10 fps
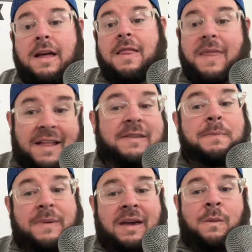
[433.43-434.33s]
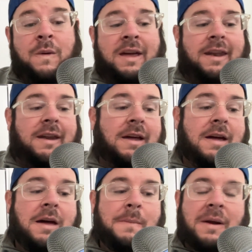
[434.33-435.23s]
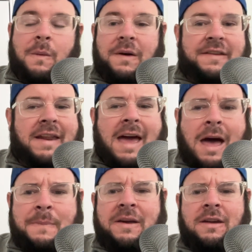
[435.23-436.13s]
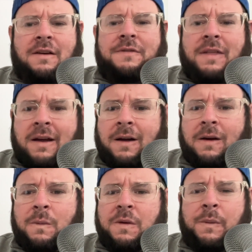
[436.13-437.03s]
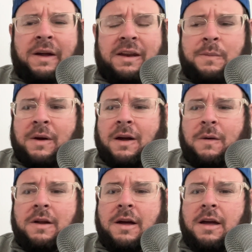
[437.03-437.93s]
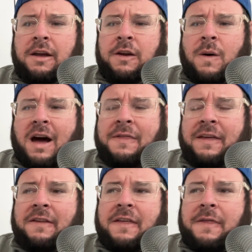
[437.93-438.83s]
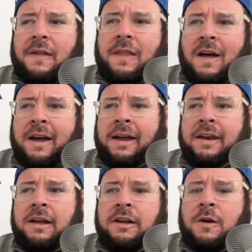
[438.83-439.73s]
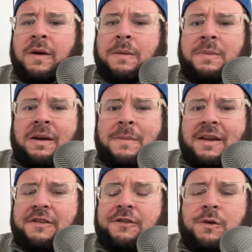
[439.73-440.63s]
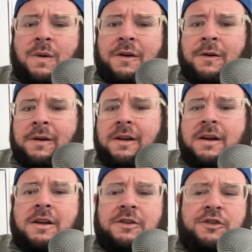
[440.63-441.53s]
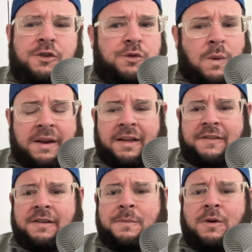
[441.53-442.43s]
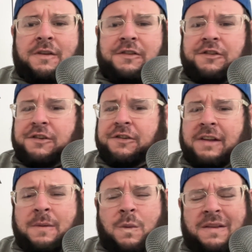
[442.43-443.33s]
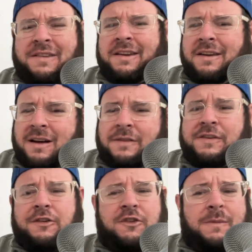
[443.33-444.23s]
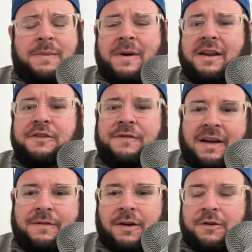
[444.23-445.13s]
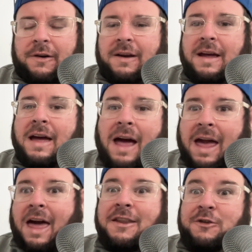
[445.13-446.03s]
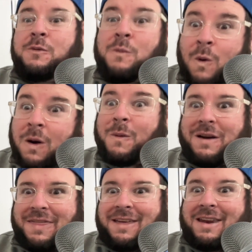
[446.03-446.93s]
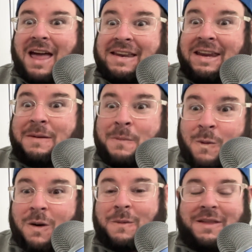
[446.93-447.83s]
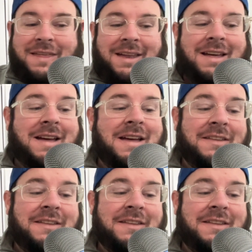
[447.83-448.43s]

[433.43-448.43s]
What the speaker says: That's a big win. But I wasn't happy enough there with Randy Brown. I think that the line, him being minus 200, 220 on some books, it wasn't enough. He should have been minus 500. I had to do more with it. I needed more with it.